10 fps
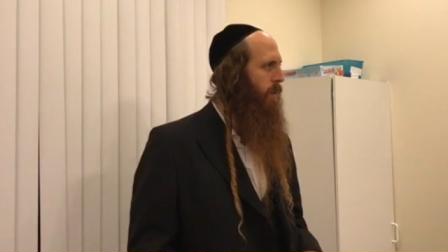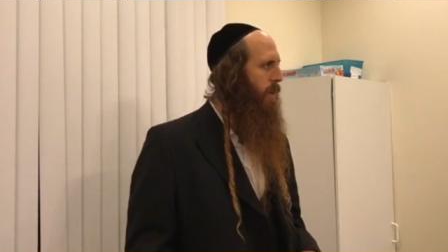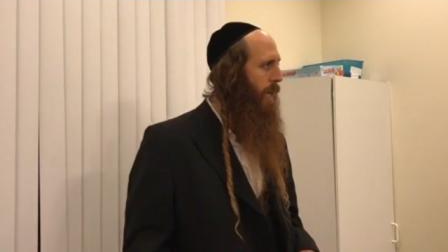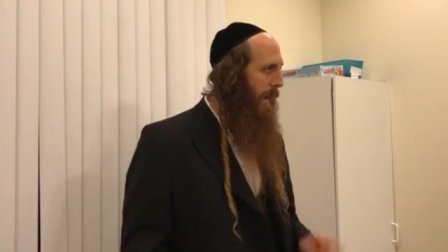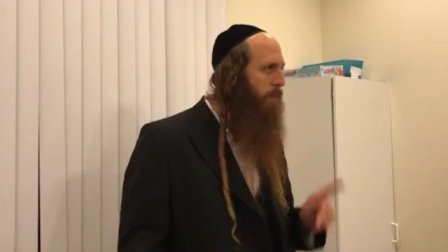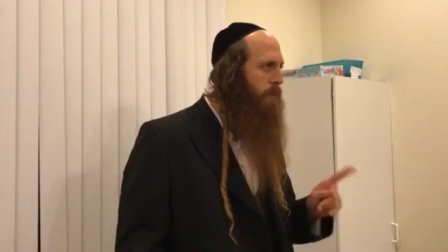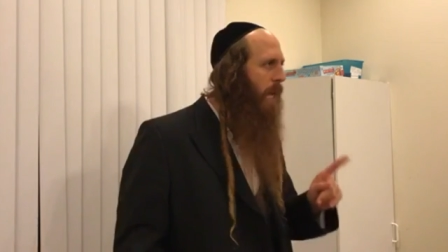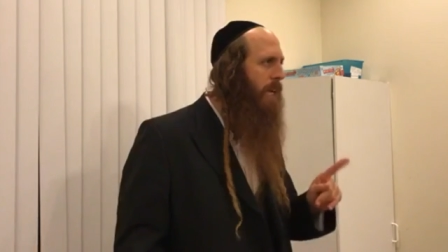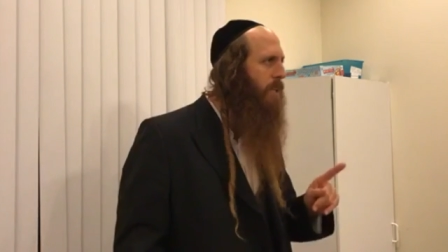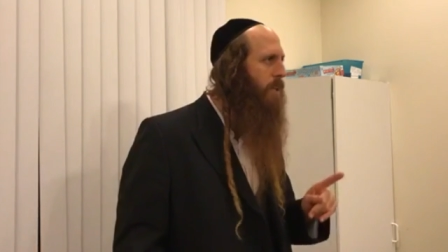And I'm
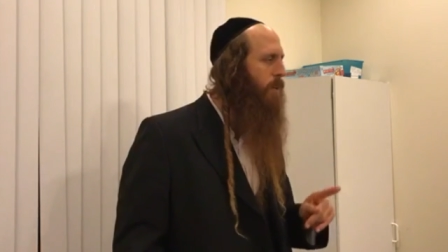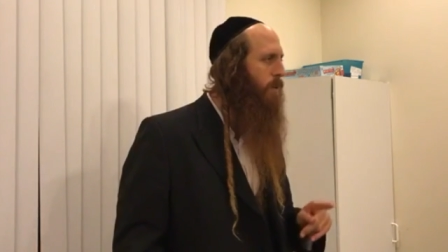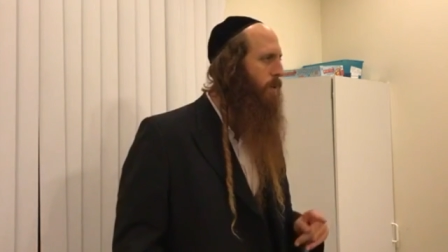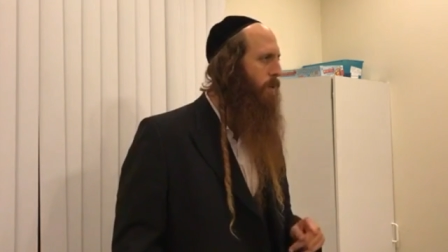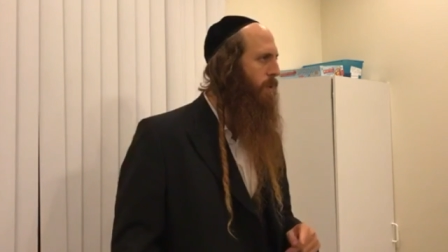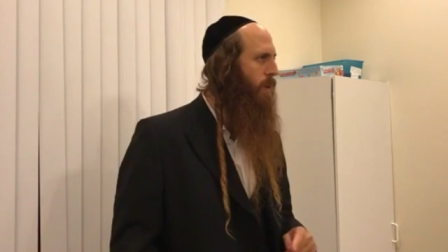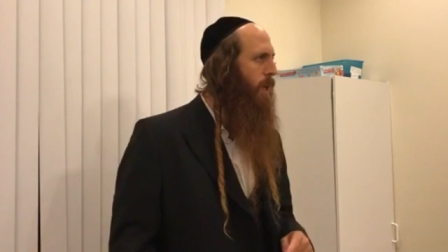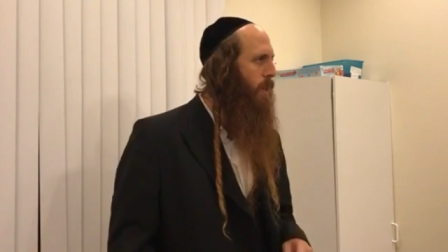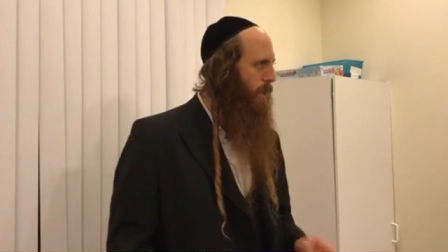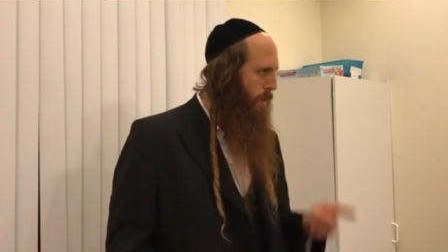telling you
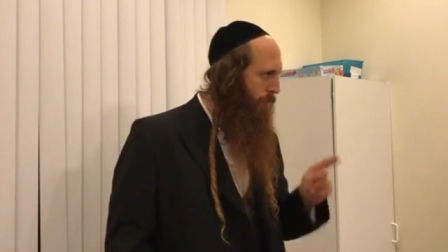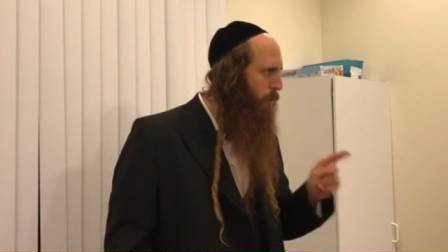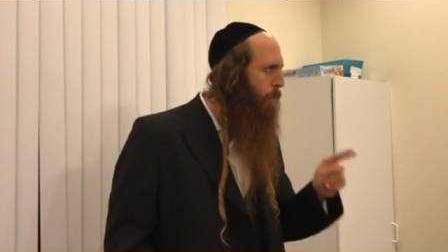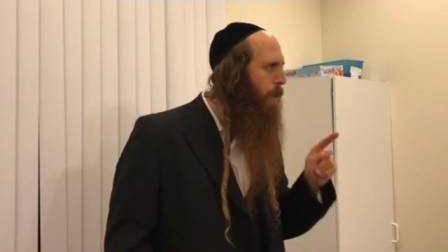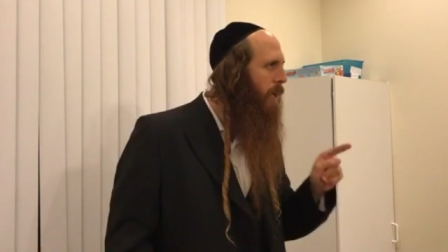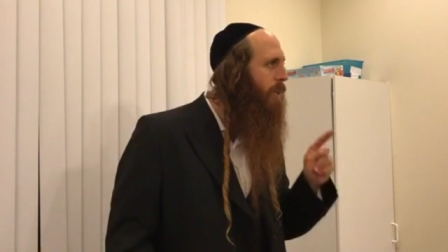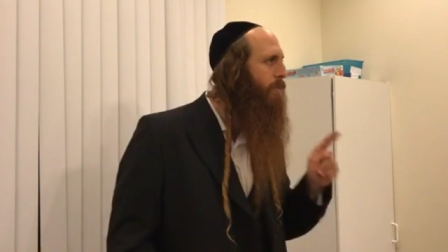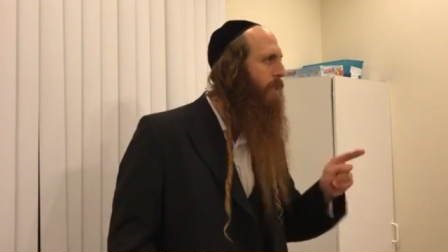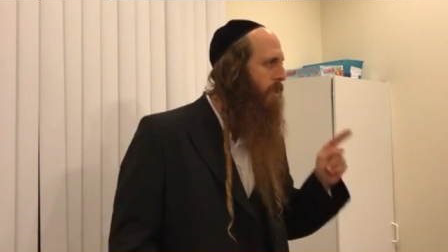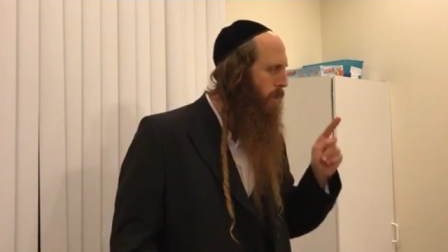that if you believe
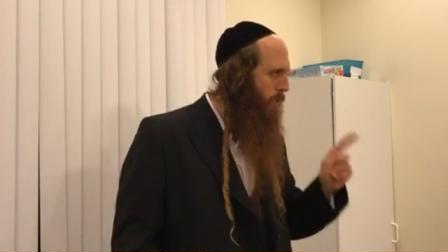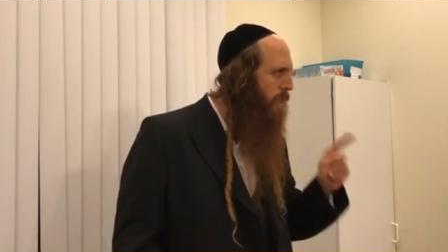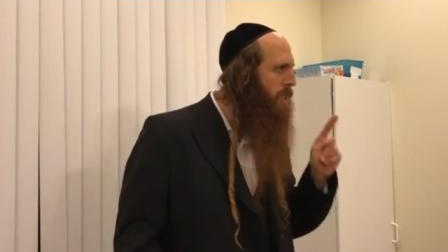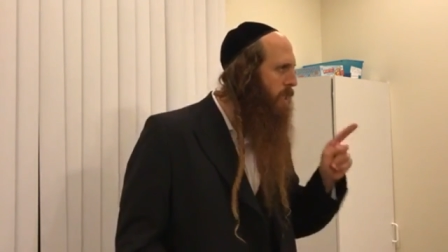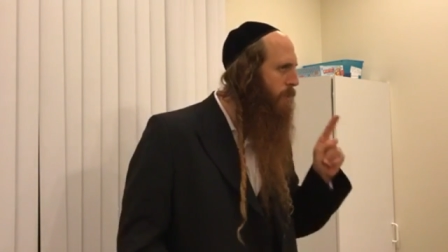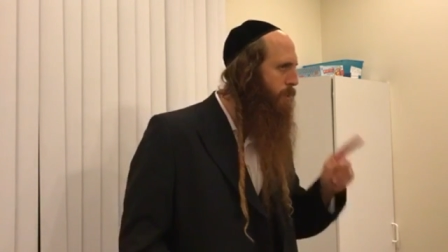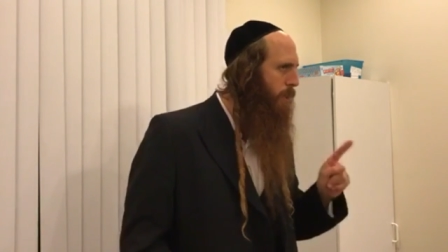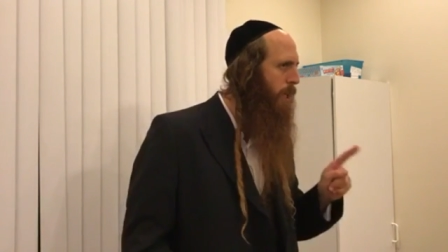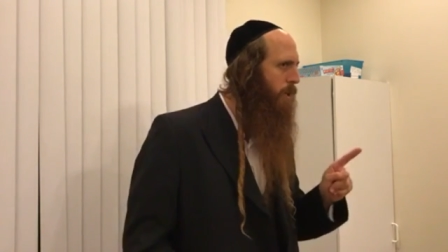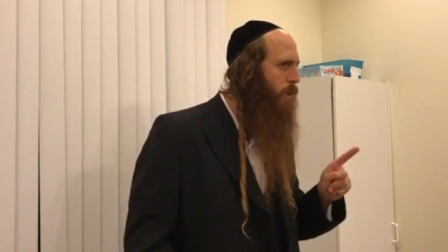that there is a
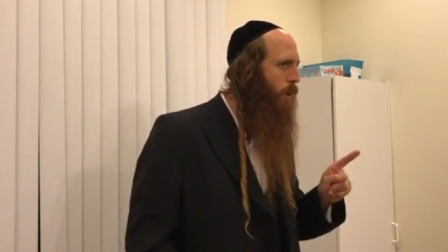Creator,